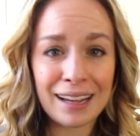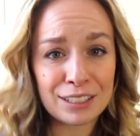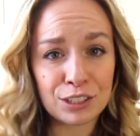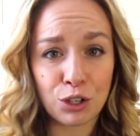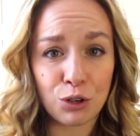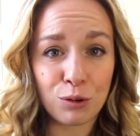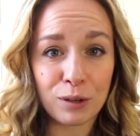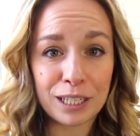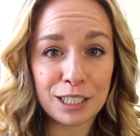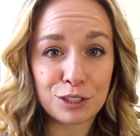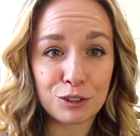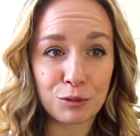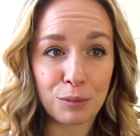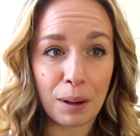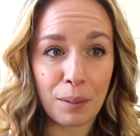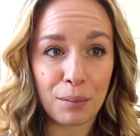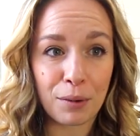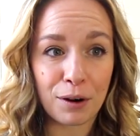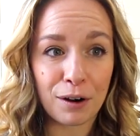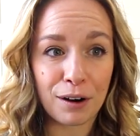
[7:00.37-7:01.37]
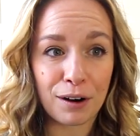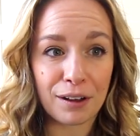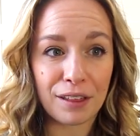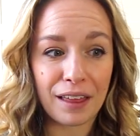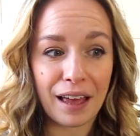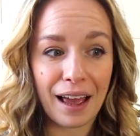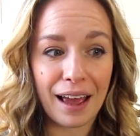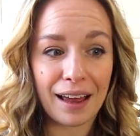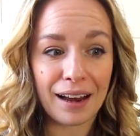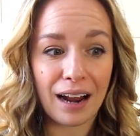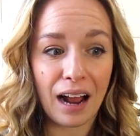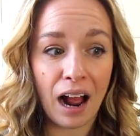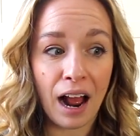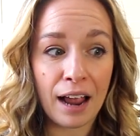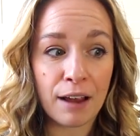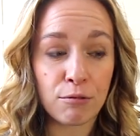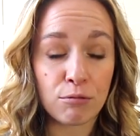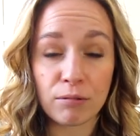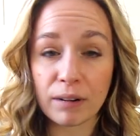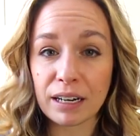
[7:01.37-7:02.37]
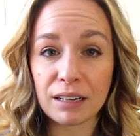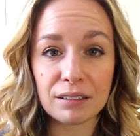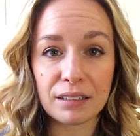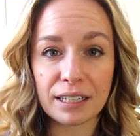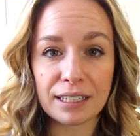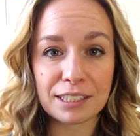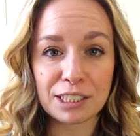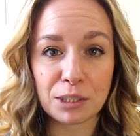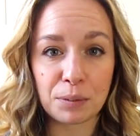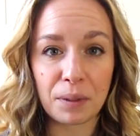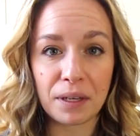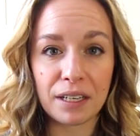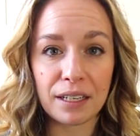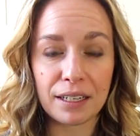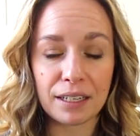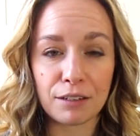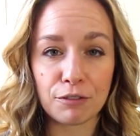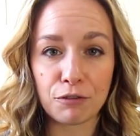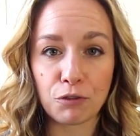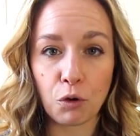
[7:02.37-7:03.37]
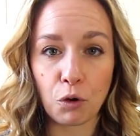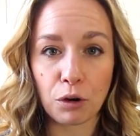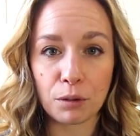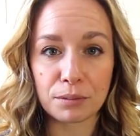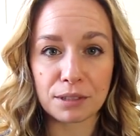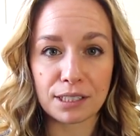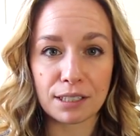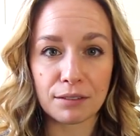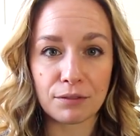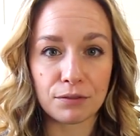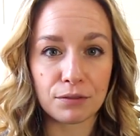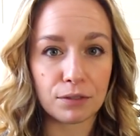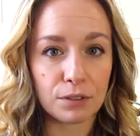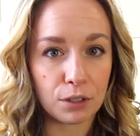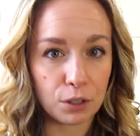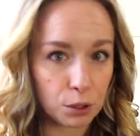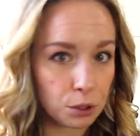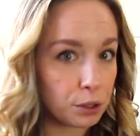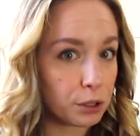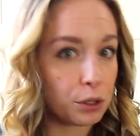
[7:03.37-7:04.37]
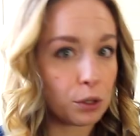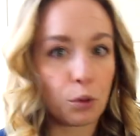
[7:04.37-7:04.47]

As always, remember that I rarely speak in forms of good